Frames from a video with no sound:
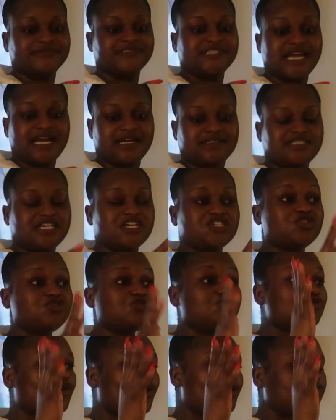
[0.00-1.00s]
Yeah, there's
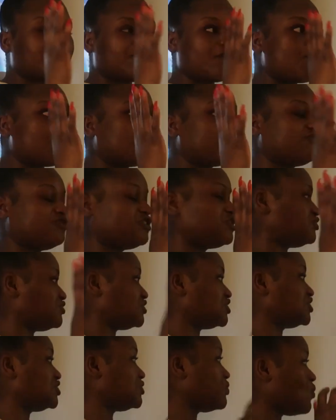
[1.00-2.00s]
no form of
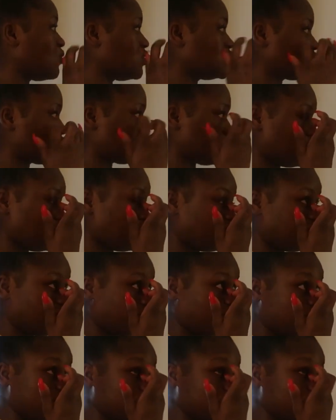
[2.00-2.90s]
restriction whatsoever.